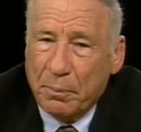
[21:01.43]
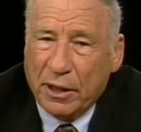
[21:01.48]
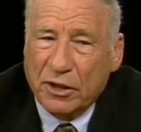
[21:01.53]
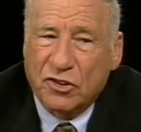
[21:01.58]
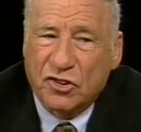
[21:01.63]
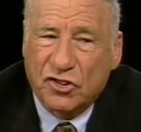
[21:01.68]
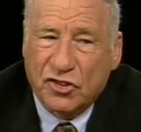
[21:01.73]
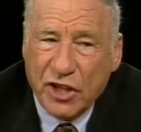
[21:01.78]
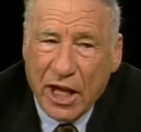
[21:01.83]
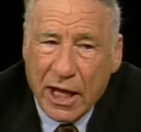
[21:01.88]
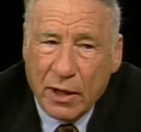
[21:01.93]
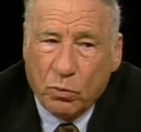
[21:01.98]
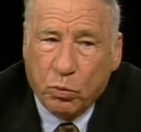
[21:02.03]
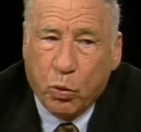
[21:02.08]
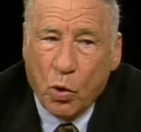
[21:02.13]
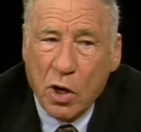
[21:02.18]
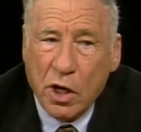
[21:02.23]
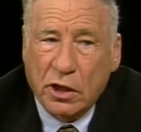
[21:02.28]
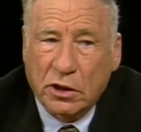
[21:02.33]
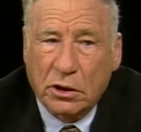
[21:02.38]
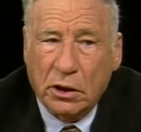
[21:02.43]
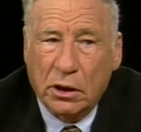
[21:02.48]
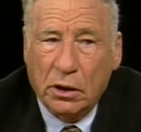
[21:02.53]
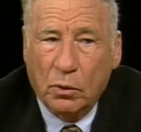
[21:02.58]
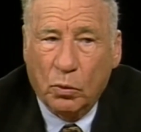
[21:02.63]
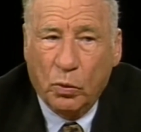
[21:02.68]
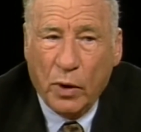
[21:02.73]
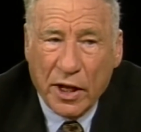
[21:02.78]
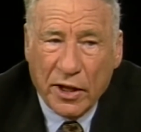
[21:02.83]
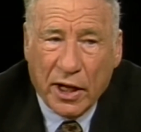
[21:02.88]
But Sid worked
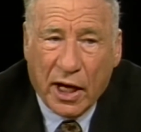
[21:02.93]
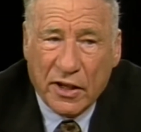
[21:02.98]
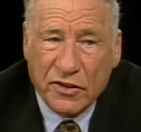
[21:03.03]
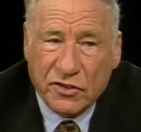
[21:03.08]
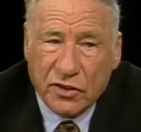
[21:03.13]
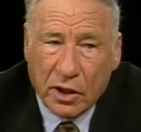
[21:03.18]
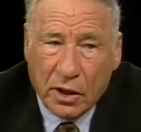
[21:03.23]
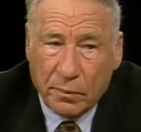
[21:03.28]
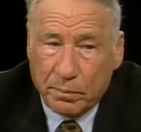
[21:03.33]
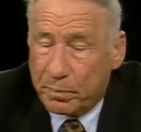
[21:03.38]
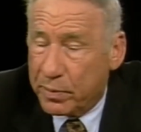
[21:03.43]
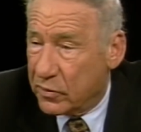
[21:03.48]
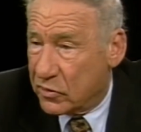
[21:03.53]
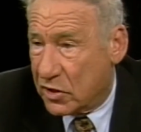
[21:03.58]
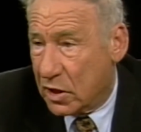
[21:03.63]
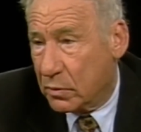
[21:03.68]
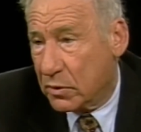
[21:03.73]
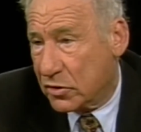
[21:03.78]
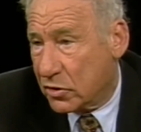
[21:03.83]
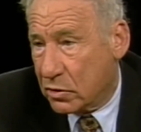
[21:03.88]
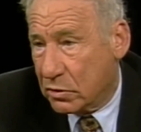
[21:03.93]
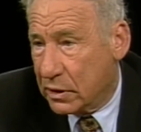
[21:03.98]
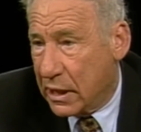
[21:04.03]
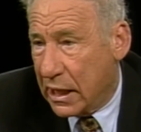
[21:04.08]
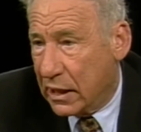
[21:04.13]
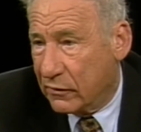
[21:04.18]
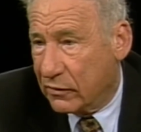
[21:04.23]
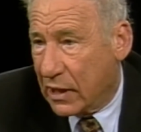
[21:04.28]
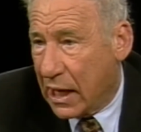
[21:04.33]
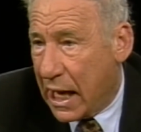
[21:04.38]
with us. Sid was a
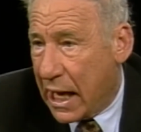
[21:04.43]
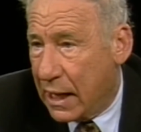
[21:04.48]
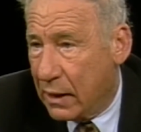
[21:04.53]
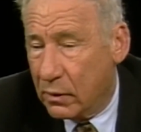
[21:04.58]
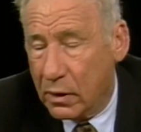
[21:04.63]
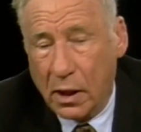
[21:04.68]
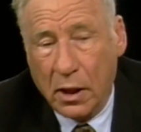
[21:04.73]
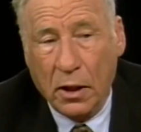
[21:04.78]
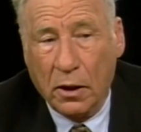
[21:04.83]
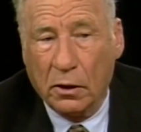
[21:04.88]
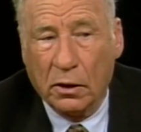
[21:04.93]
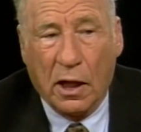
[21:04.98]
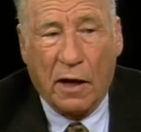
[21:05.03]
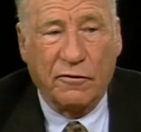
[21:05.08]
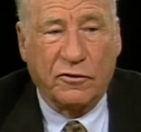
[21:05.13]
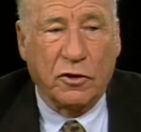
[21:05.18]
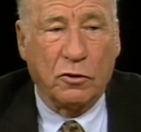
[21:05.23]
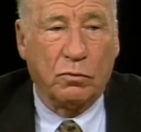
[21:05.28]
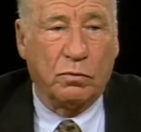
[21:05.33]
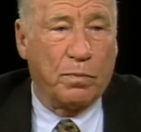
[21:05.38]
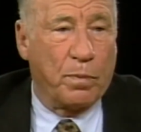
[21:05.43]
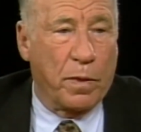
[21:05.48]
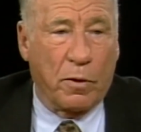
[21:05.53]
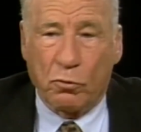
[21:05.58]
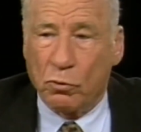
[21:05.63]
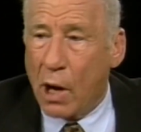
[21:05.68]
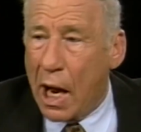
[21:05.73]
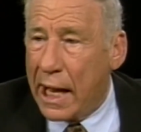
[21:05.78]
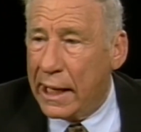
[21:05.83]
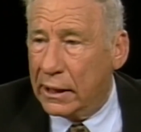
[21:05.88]
creative guy, loved to
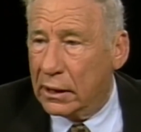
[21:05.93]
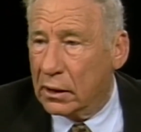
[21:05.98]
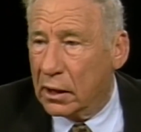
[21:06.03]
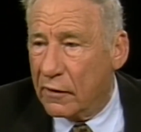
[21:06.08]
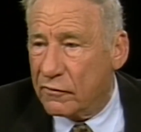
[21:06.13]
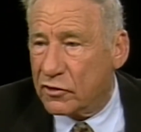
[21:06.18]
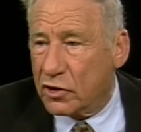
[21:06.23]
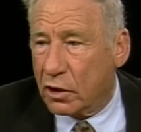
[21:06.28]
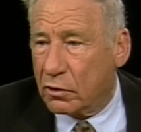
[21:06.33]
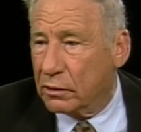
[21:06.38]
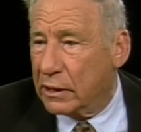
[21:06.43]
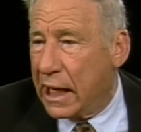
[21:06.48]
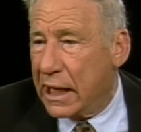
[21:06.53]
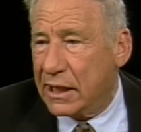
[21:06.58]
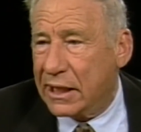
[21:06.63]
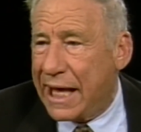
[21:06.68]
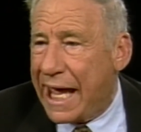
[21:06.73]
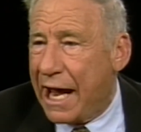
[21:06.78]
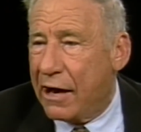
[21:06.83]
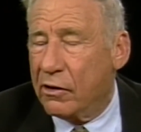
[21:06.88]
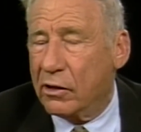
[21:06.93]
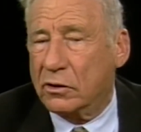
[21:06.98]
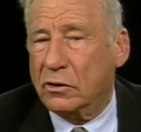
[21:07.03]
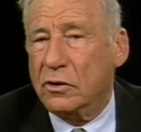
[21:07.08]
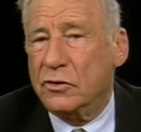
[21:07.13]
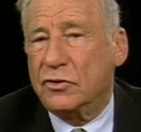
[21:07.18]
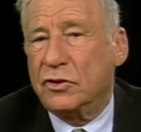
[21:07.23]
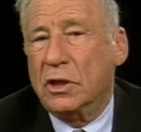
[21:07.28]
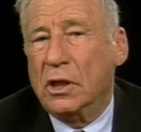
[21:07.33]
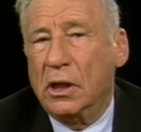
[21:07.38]
write, loved to create
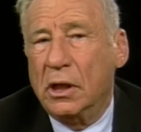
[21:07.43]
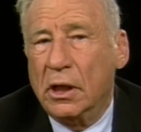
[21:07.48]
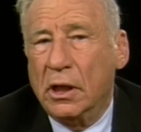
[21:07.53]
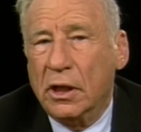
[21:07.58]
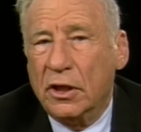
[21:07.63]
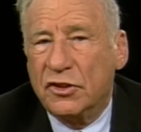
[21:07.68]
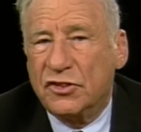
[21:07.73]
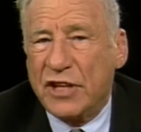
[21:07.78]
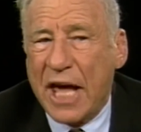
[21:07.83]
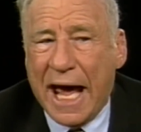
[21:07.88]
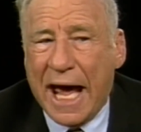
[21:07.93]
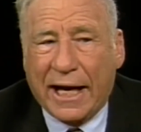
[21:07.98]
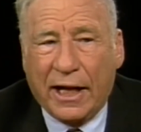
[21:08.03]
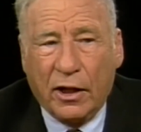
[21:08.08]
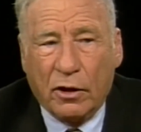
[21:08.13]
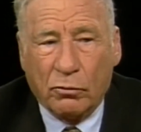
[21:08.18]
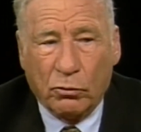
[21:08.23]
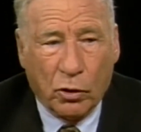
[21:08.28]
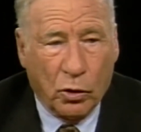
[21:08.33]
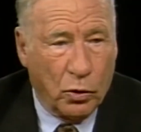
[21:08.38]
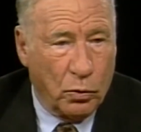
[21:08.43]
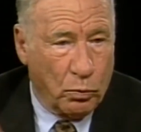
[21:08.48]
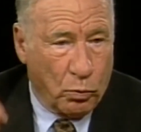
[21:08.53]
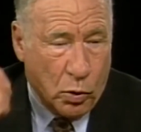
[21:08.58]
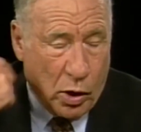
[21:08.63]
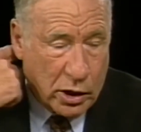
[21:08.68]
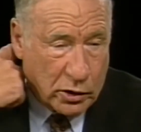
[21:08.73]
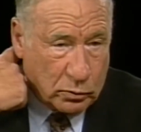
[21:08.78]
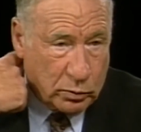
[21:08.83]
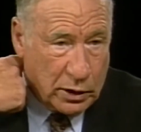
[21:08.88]
characters. Sat in the room,
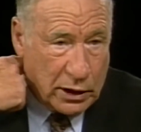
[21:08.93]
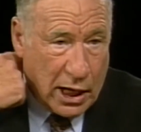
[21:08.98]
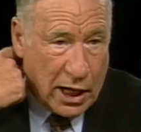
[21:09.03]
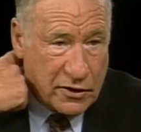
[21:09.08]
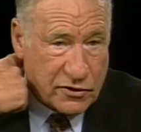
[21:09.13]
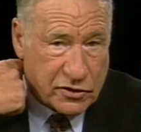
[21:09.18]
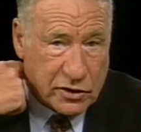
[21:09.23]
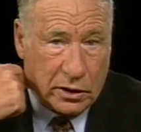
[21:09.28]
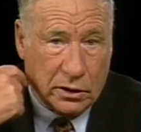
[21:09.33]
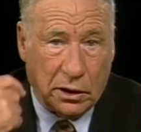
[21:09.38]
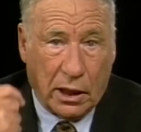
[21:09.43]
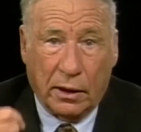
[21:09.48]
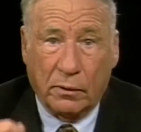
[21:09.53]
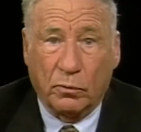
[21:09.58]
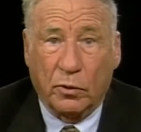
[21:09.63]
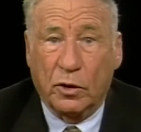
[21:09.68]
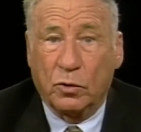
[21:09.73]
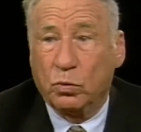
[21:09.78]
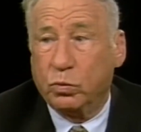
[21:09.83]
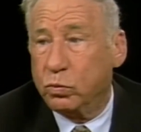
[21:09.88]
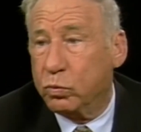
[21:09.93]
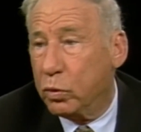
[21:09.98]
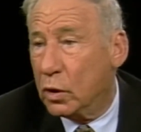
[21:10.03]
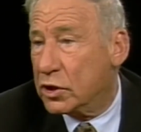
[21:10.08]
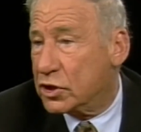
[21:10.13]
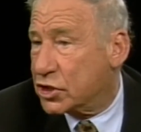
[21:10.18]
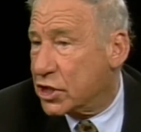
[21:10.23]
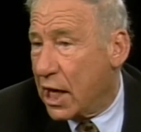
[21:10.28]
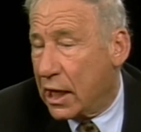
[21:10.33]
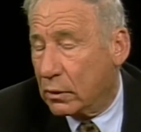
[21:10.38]
worked with us, and would
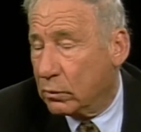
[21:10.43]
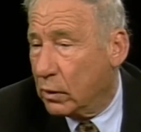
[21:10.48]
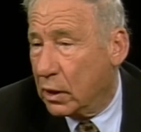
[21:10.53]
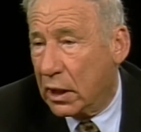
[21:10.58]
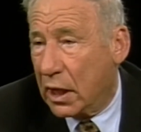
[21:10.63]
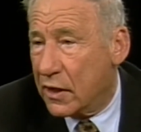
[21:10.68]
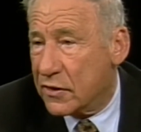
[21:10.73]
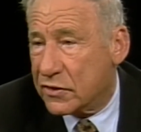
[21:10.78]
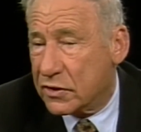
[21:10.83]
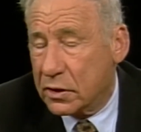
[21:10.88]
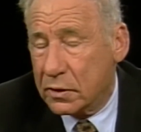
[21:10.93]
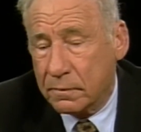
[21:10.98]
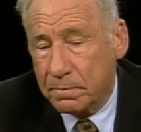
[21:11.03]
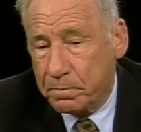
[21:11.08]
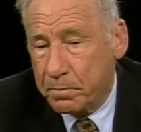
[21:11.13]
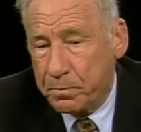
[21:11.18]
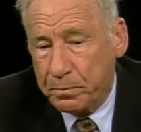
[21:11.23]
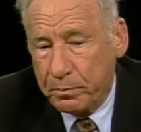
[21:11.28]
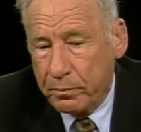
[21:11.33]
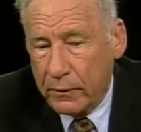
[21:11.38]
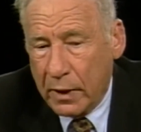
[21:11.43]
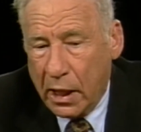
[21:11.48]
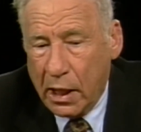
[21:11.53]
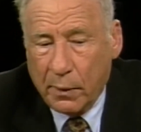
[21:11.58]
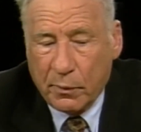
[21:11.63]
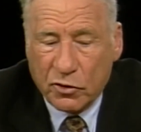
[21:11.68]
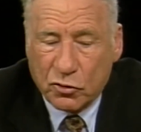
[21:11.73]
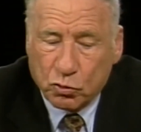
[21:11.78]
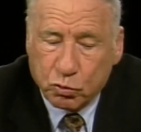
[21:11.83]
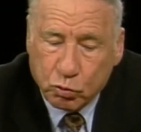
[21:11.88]
woodshed with us, and
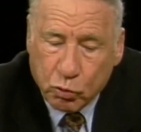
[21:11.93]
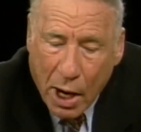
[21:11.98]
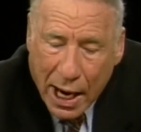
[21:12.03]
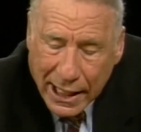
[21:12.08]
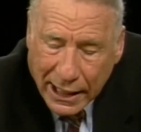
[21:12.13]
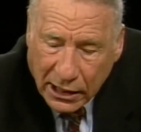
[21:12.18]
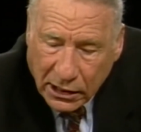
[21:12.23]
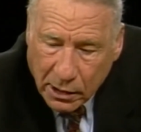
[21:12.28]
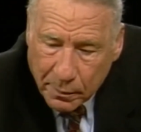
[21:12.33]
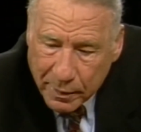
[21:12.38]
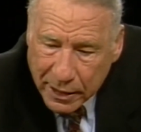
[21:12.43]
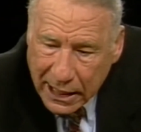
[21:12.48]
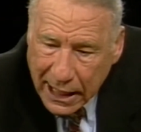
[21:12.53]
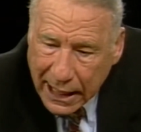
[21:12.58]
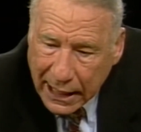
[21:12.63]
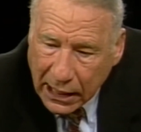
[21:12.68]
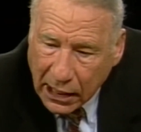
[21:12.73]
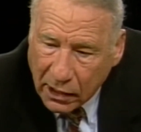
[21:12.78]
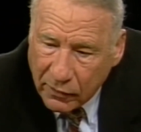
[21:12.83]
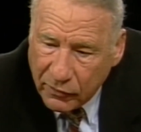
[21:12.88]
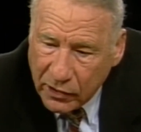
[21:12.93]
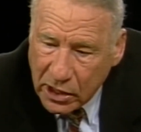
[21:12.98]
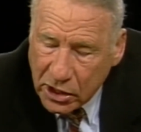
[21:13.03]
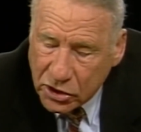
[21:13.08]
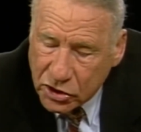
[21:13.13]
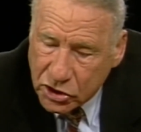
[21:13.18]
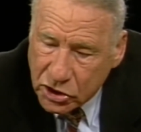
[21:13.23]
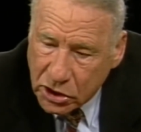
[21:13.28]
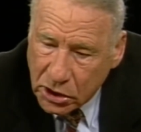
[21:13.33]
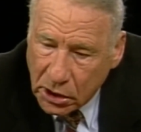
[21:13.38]
he was right at the beginning of
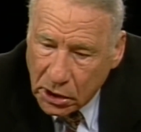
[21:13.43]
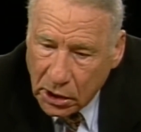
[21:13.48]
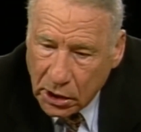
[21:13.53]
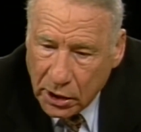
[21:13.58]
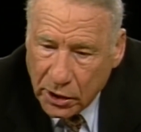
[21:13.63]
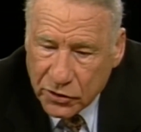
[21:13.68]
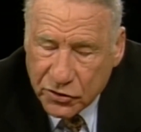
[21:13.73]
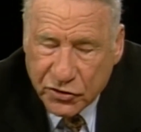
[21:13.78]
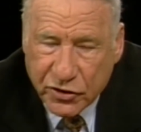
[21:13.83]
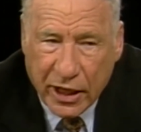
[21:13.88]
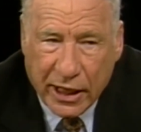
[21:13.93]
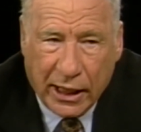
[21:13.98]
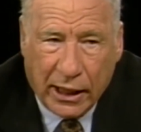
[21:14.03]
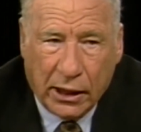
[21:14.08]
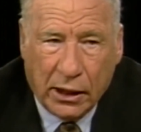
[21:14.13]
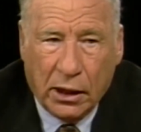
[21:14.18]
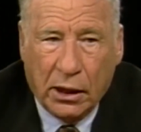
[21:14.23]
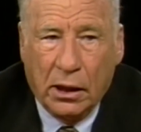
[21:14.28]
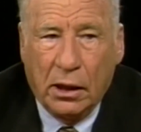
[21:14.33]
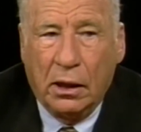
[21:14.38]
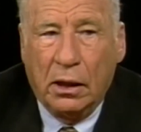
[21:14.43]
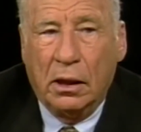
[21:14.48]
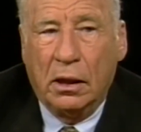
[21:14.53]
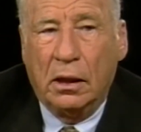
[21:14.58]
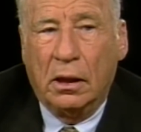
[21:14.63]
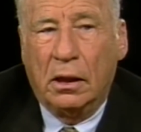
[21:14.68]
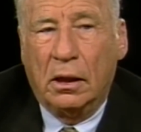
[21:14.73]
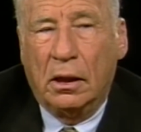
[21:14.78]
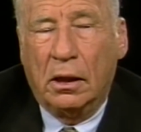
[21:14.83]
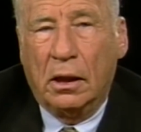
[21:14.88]
each scene,
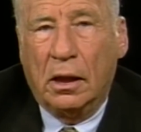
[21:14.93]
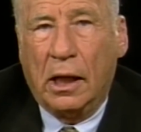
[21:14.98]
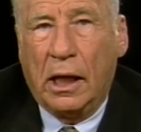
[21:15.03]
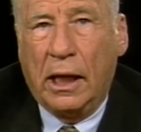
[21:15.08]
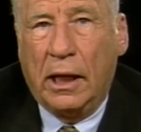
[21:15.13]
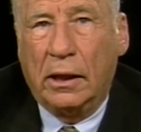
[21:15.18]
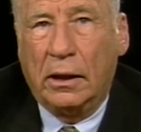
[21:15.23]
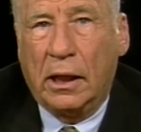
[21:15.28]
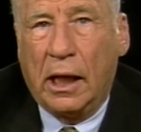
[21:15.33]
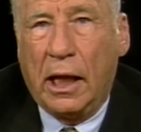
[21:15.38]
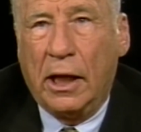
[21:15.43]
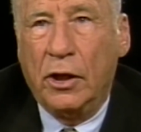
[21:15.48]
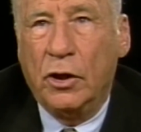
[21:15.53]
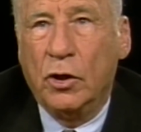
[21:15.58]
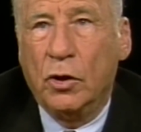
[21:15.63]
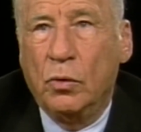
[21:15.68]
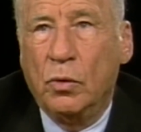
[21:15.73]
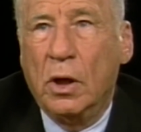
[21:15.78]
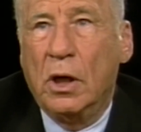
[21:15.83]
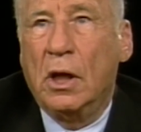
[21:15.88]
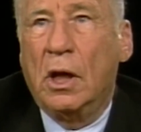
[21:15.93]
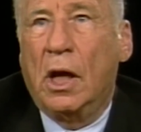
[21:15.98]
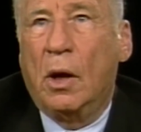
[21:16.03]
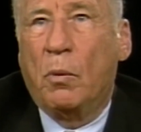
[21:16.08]
and knew.